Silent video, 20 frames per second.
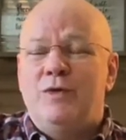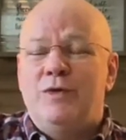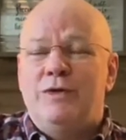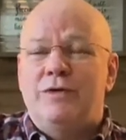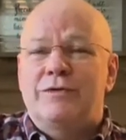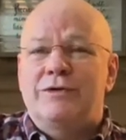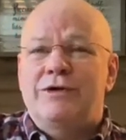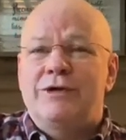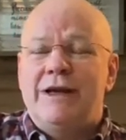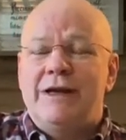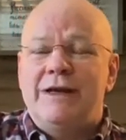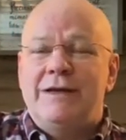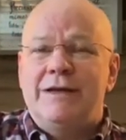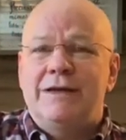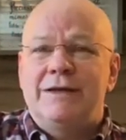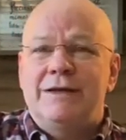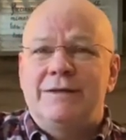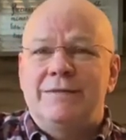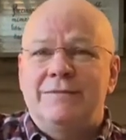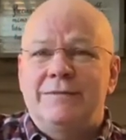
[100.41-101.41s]
we'll take
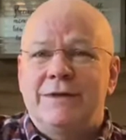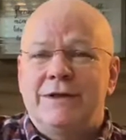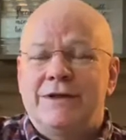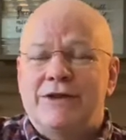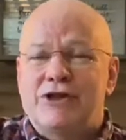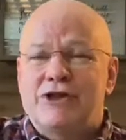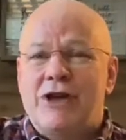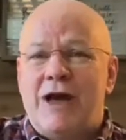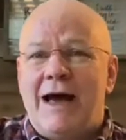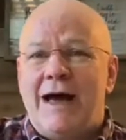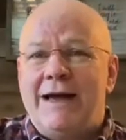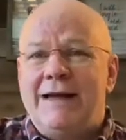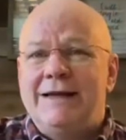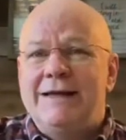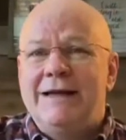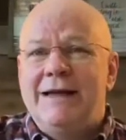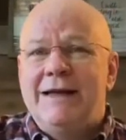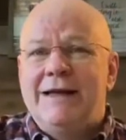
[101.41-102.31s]
a side